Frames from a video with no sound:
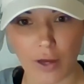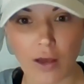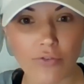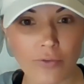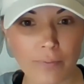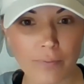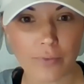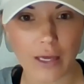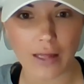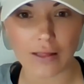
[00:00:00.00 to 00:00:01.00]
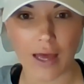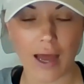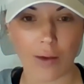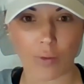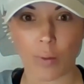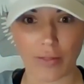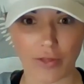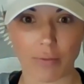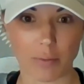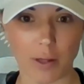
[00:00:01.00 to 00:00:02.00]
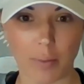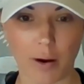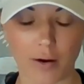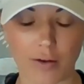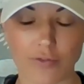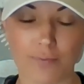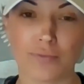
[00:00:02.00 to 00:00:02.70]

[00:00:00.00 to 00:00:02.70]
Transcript: of and that I would want them to be a part of.